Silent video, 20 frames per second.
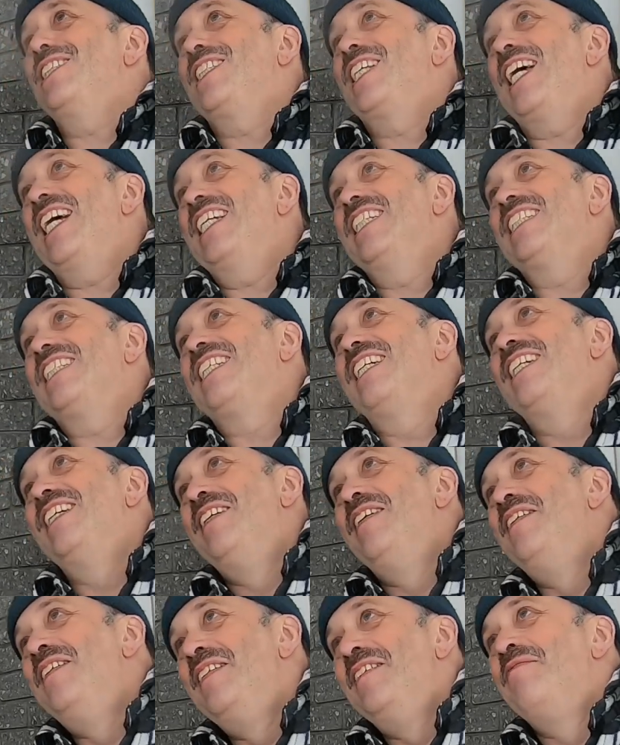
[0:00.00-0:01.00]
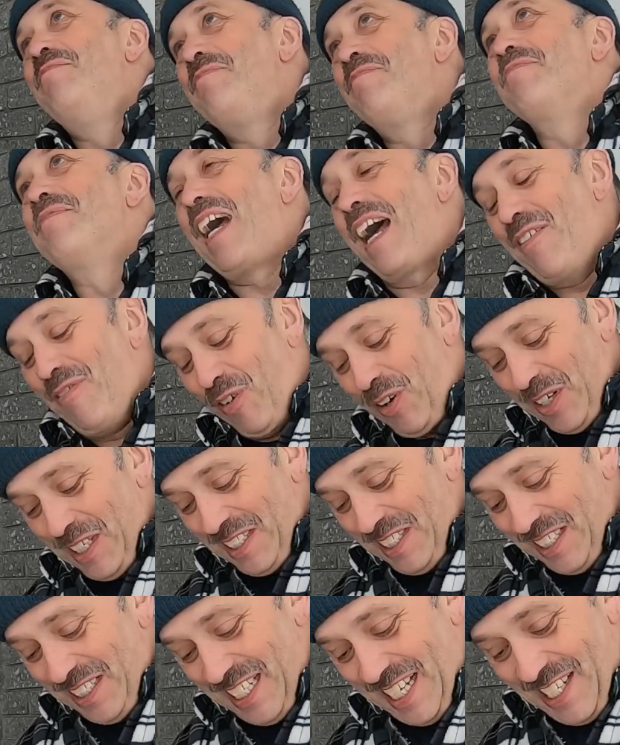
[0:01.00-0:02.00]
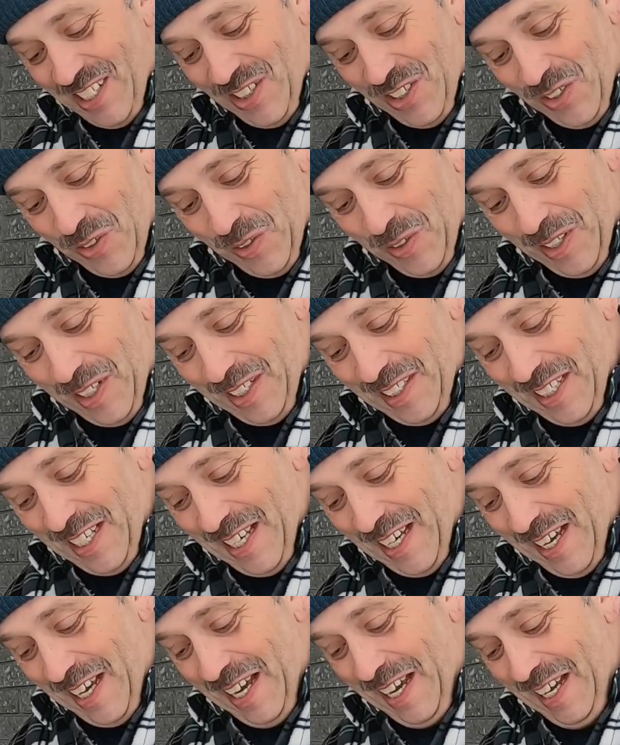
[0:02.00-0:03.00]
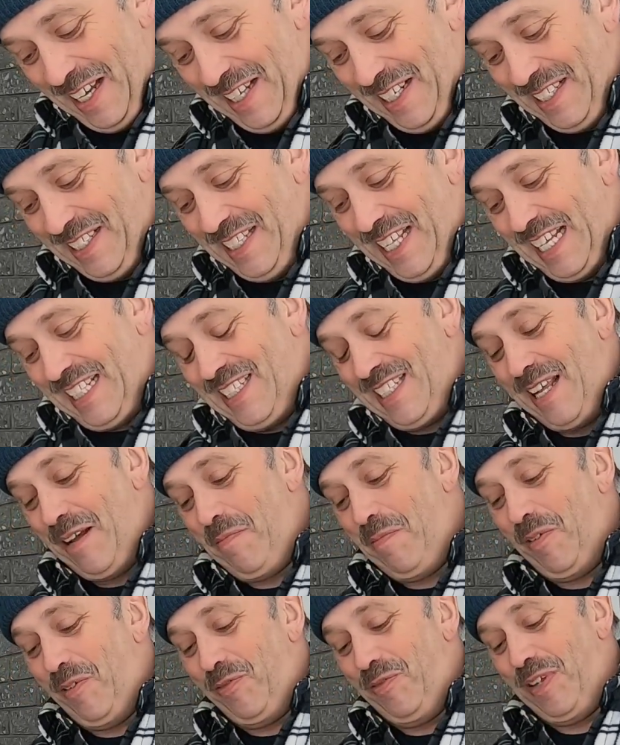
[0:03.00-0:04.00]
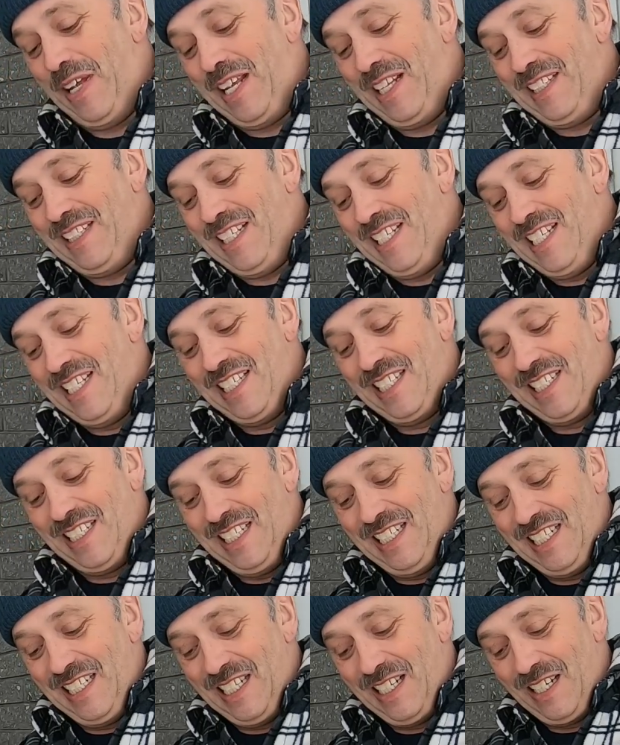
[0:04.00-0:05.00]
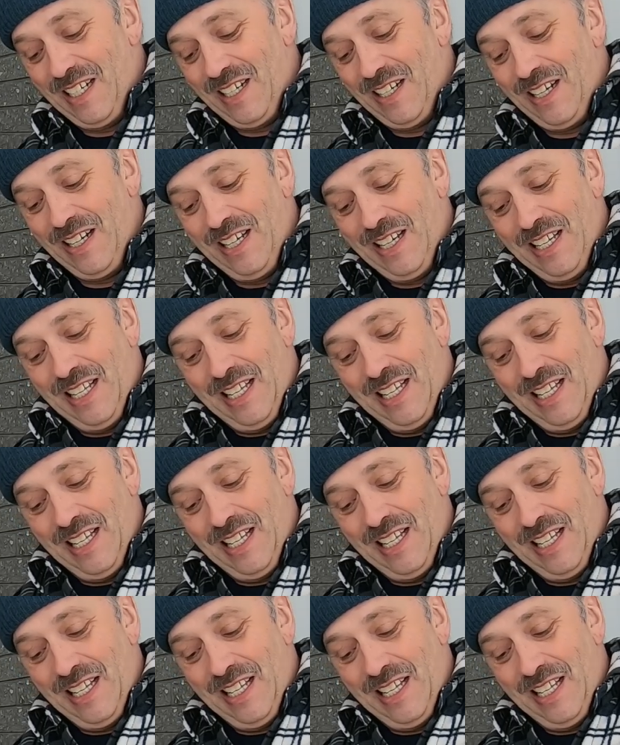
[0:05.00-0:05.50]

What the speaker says: tent. I forget the tent. Just hold on. That type of tent is the